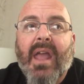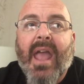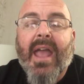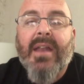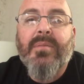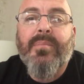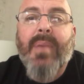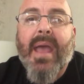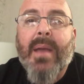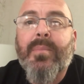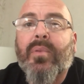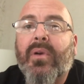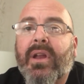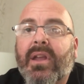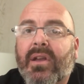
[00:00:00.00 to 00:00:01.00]
and
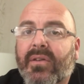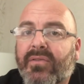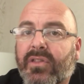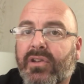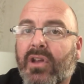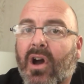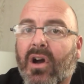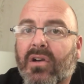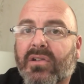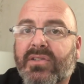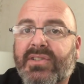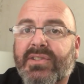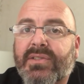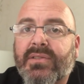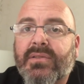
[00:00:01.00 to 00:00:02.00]
pampering of the
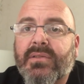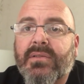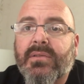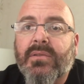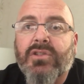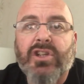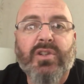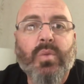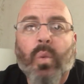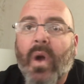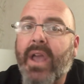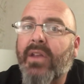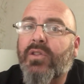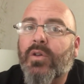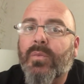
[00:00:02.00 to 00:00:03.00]
dogs. Just
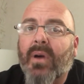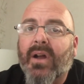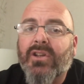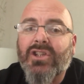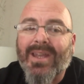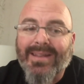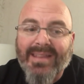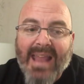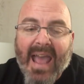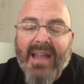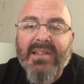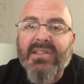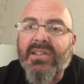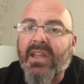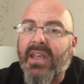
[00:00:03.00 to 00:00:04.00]
way too much. And
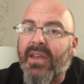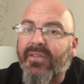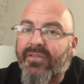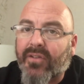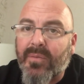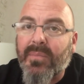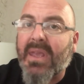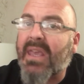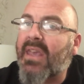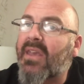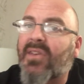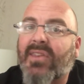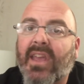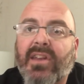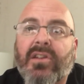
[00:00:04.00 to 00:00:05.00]
that, for me,
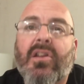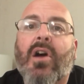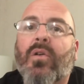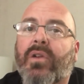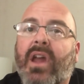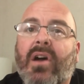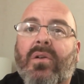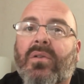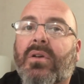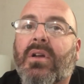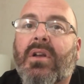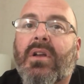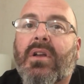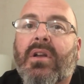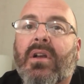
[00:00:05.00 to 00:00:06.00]
is a no-no,
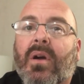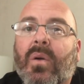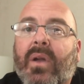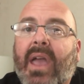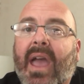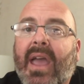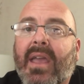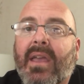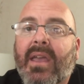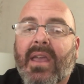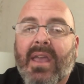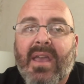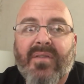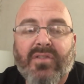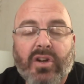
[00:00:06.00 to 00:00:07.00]
okay?
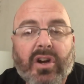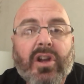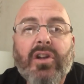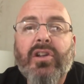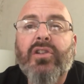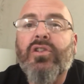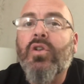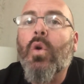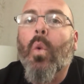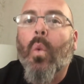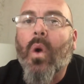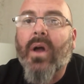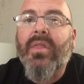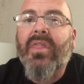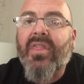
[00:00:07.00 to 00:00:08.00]
If you're gonna do
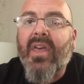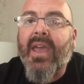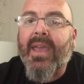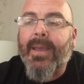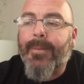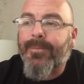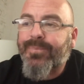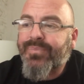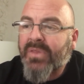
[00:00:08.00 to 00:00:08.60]
one thing,